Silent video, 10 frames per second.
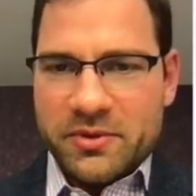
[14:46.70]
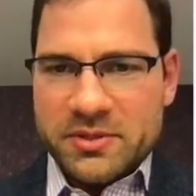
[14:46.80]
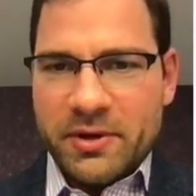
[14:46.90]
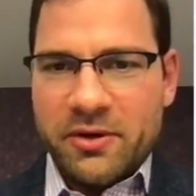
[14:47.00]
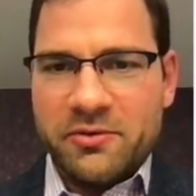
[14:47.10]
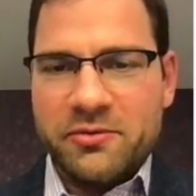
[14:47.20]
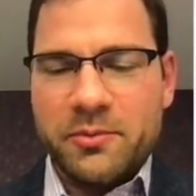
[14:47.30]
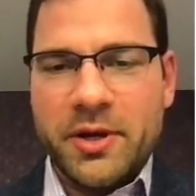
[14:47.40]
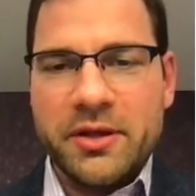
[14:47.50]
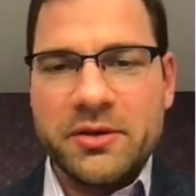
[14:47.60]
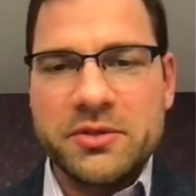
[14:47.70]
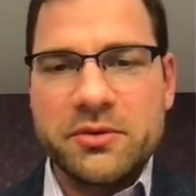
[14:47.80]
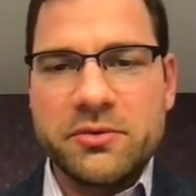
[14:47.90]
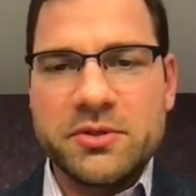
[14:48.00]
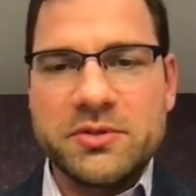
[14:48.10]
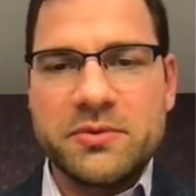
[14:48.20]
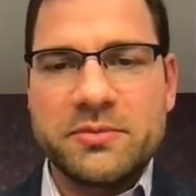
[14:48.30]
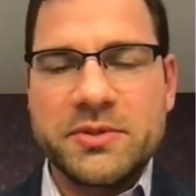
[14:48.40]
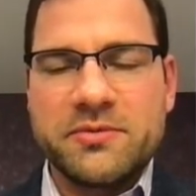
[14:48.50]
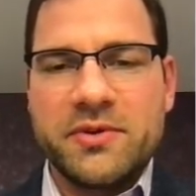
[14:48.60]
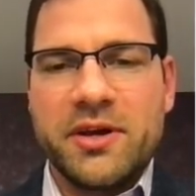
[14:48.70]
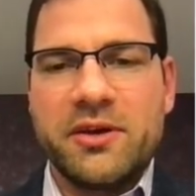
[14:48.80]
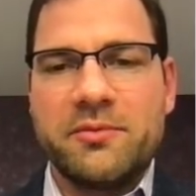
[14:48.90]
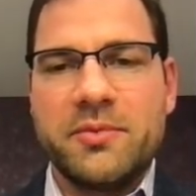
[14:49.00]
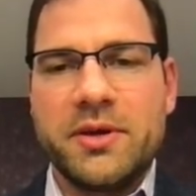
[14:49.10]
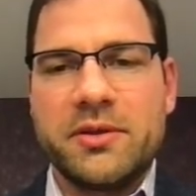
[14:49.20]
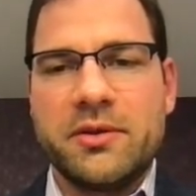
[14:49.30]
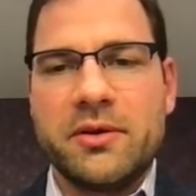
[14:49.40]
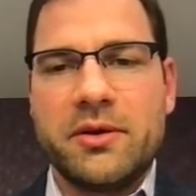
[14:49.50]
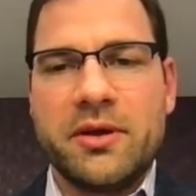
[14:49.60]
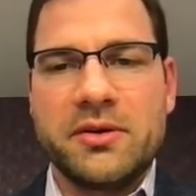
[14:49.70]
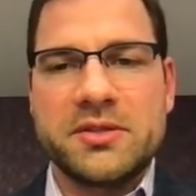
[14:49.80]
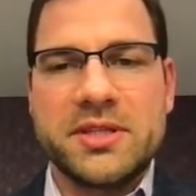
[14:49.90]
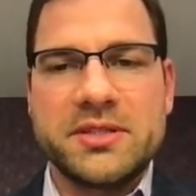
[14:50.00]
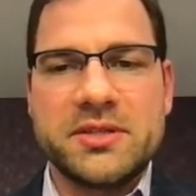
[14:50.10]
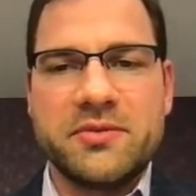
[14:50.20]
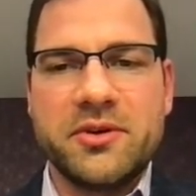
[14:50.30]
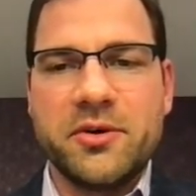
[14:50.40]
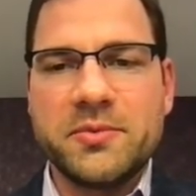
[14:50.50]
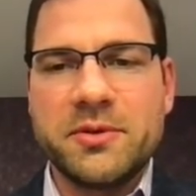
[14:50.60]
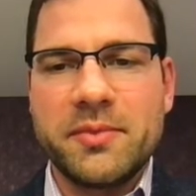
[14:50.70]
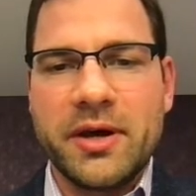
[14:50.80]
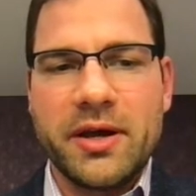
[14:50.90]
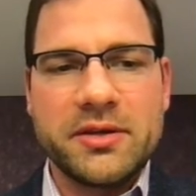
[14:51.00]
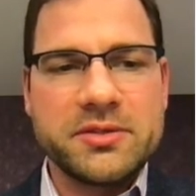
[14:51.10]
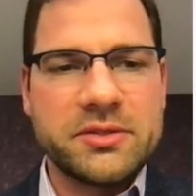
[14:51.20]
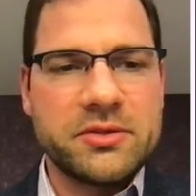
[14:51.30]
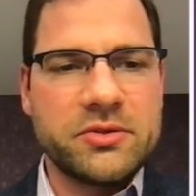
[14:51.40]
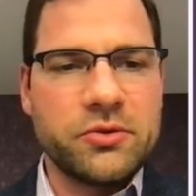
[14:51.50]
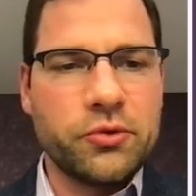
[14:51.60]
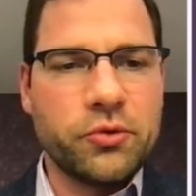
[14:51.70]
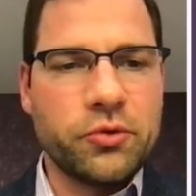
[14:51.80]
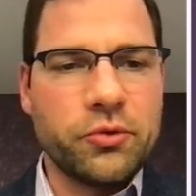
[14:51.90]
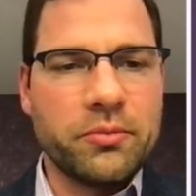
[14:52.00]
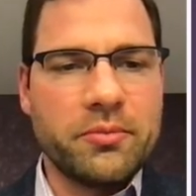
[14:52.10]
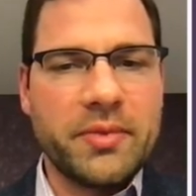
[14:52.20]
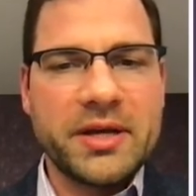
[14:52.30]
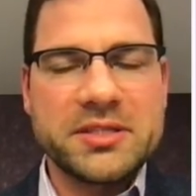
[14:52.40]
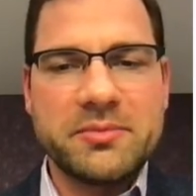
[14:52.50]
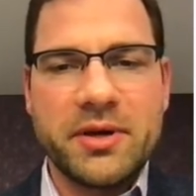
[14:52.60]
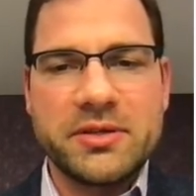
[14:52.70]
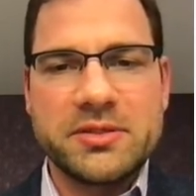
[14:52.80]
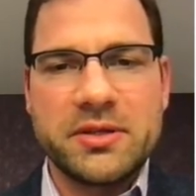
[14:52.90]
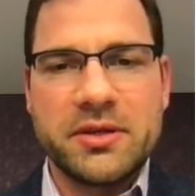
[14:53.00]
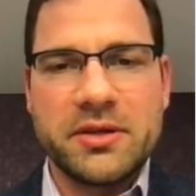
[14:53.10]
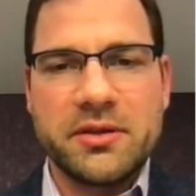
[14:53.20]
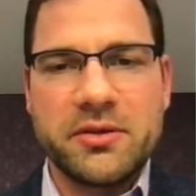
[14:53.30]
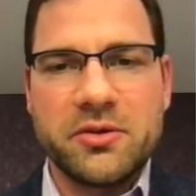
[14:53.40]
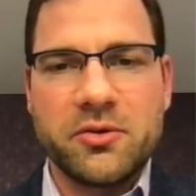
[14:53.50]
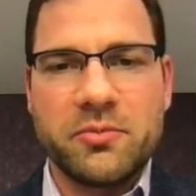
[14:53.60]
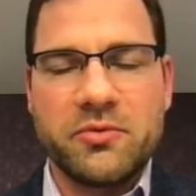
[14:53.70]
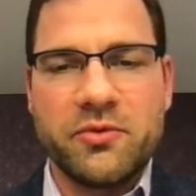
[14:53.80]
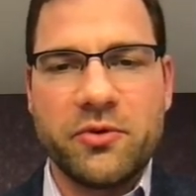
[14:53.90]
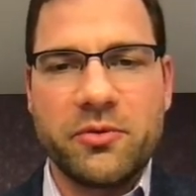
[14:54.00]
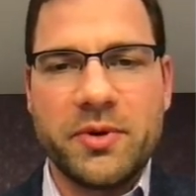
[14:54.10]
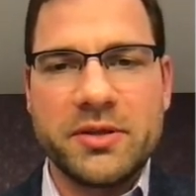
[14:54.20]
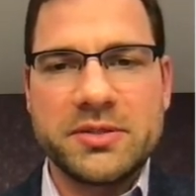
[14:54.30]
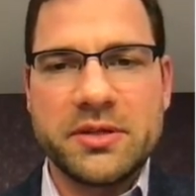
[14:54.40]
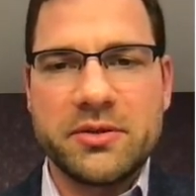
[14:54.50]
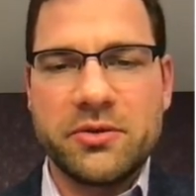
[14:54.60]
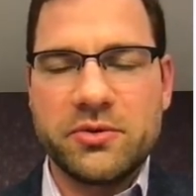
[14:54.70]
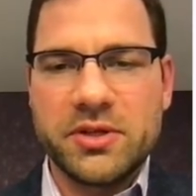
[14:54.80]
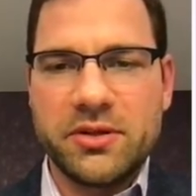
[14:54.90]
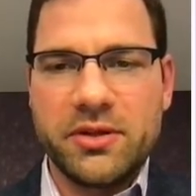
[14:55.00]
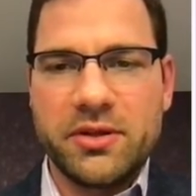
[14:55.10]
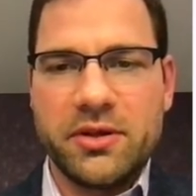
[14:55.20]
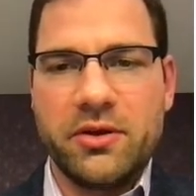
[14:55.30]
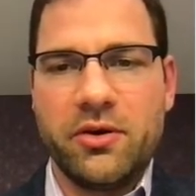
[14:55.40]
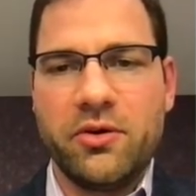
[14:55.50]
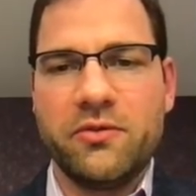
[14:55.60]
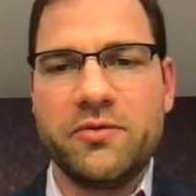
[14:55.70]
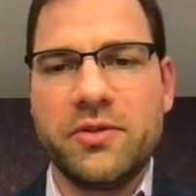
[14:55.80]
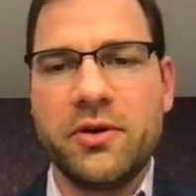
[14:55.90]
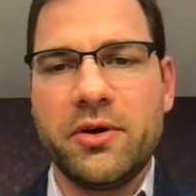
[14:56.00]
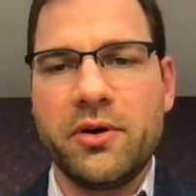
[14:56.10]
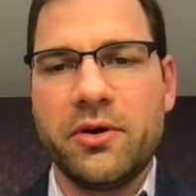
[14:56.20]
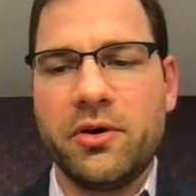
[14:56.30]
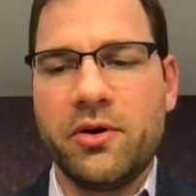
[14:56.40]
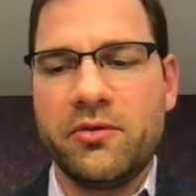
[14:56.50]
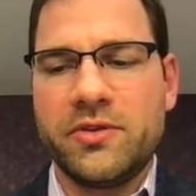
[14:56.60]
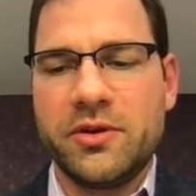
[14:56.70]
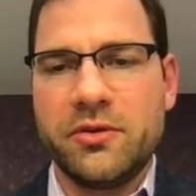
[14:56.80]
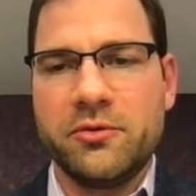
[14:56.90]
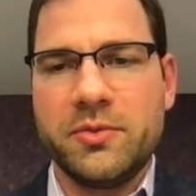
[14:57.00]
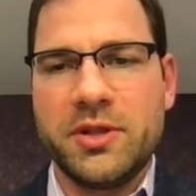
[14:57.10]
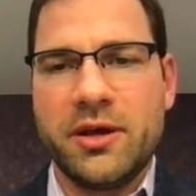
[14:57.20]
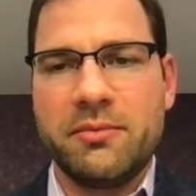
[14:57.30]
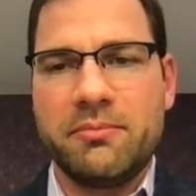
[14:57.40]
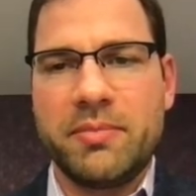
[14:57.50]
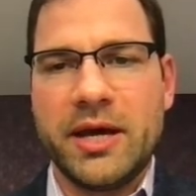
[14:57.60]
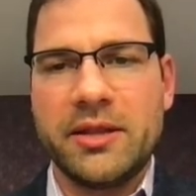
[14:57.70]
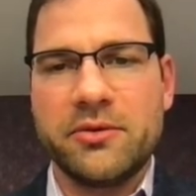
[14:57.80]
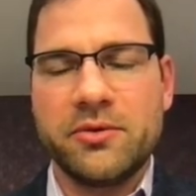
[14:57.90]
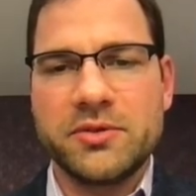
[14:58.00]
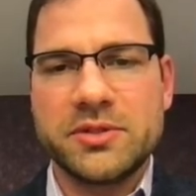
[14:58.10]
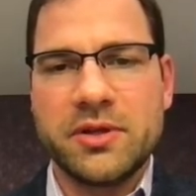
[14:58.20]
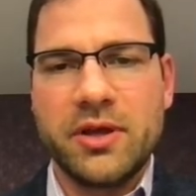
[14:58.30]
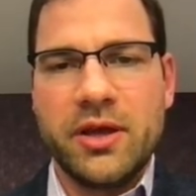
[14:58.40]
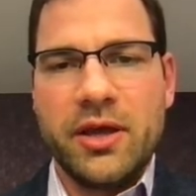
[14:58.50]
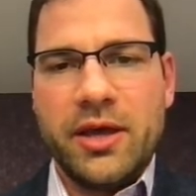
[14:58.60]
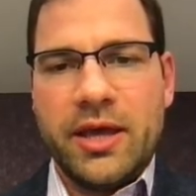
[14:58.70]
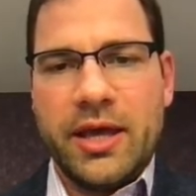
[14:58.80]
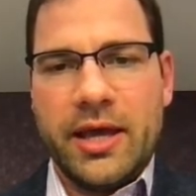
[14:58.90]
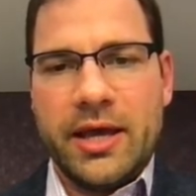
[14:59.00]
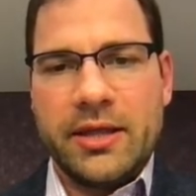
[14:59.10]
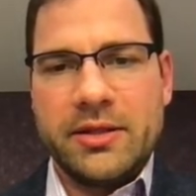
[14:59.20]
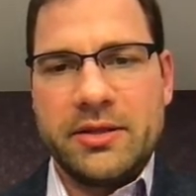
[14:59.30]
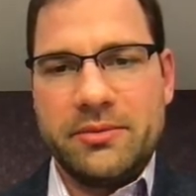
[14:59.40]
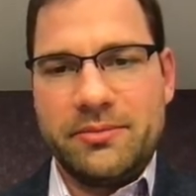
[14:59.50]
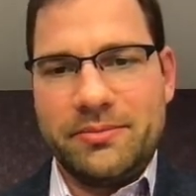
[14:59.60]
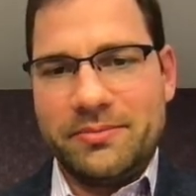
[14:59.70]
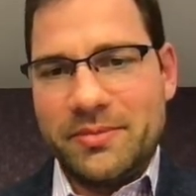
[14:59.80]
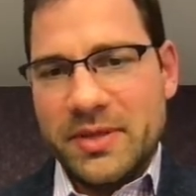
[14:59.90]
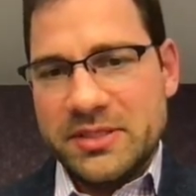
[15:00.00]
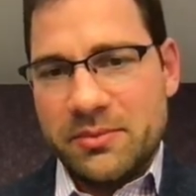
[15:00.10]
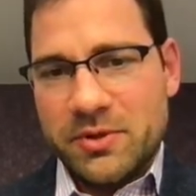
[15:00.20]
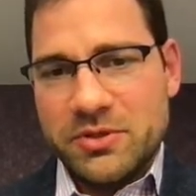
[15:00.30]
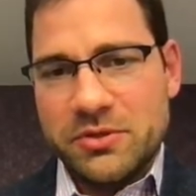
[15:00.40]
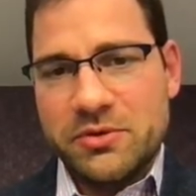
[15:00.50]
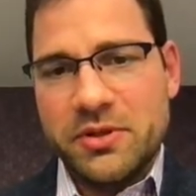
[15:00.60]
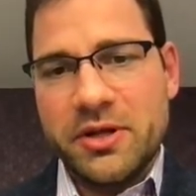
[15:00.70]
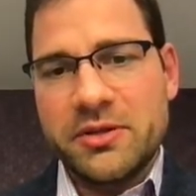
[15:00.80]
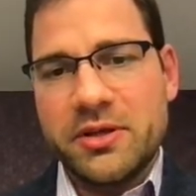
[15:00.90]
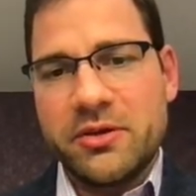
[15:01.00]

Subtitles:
bioinformatic solutions from SOPHiA have been extensively optimized to maximize the analytical performance and the utility of the Illumina panels. And as I mentioned earlier, they